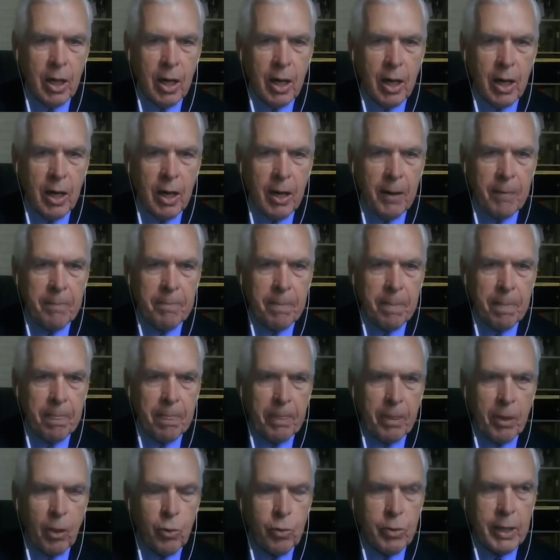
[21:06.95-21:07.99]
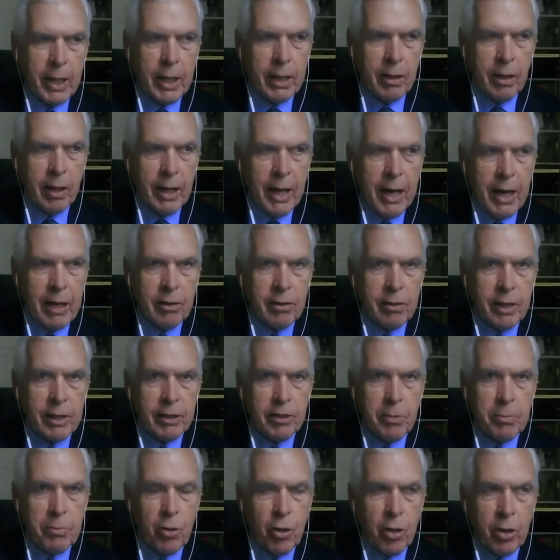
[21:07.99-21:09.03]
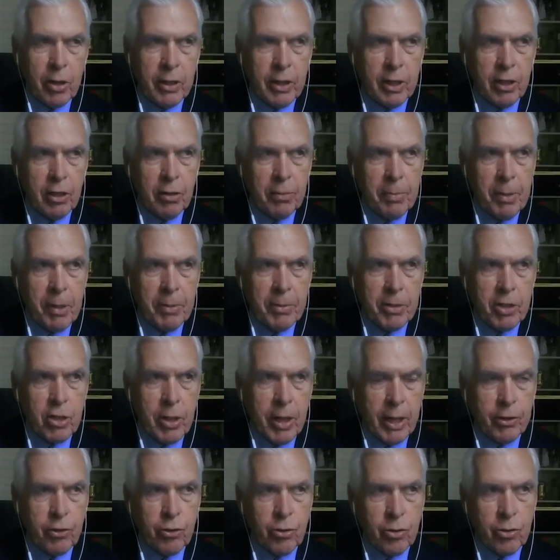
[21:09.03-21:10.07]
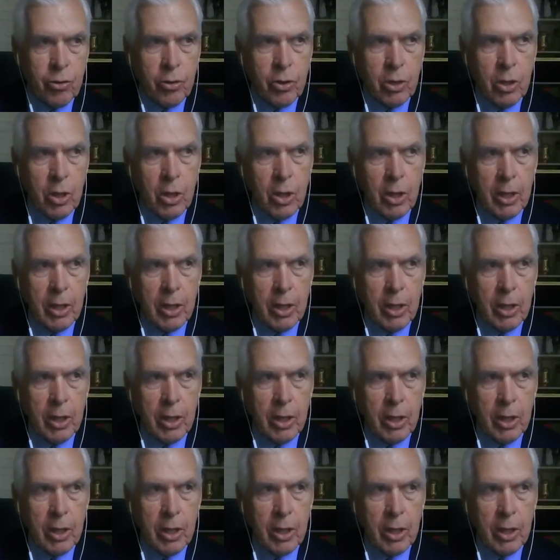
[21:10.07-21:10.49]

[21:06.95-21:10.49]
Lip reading: that allowed collective bargaining in the public sector,